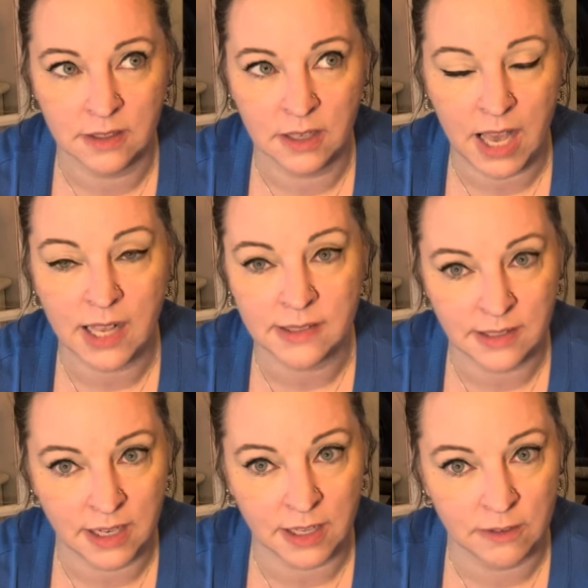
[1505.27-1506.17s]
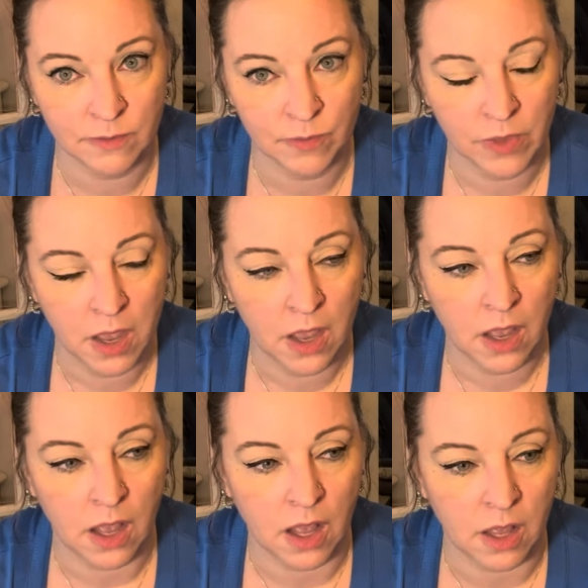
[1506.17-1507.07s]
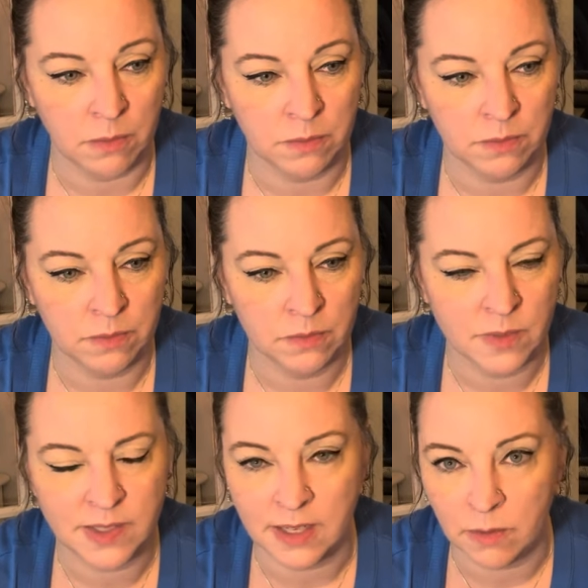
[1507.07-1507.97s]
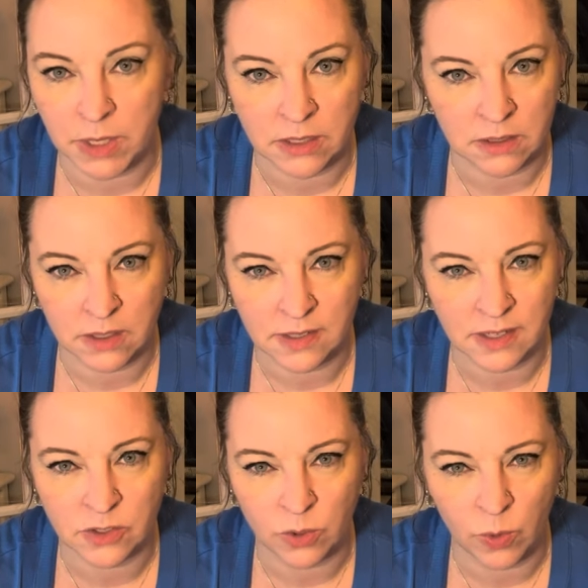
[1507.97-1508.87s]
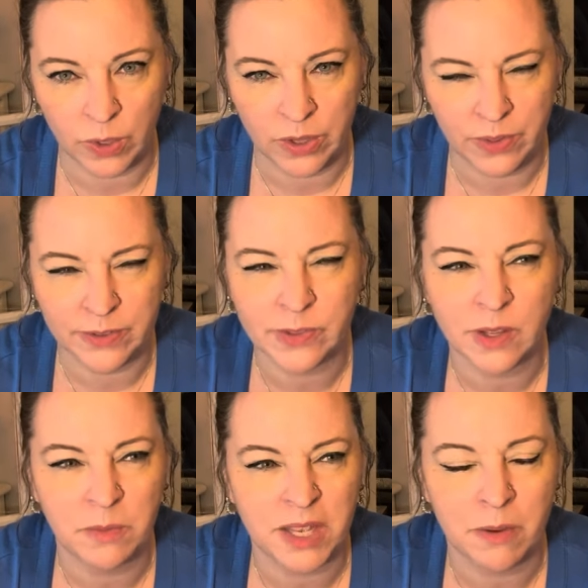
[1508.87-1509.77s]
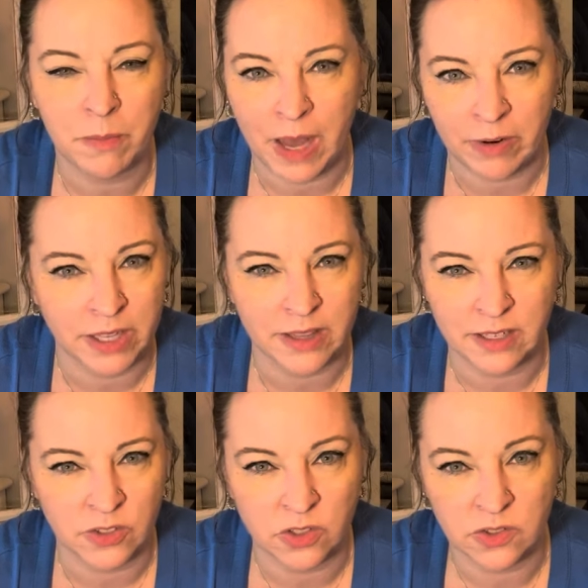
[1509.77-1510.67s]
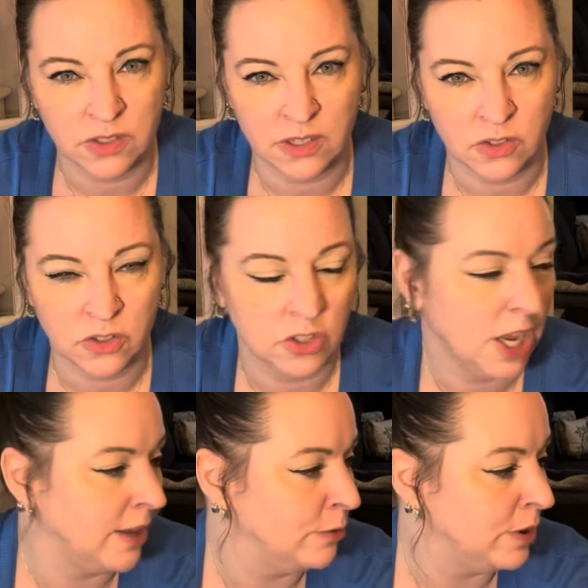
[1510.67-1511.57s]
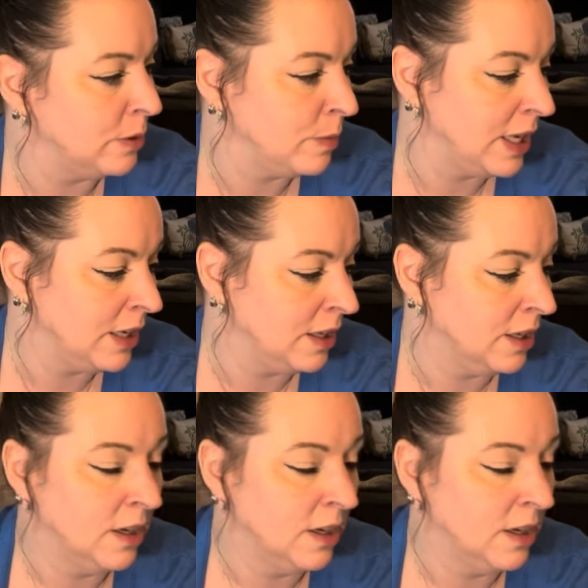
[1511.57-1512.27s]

Cassia? Um, cinnamon essential oil. There's something about it that just doesn't jive with me.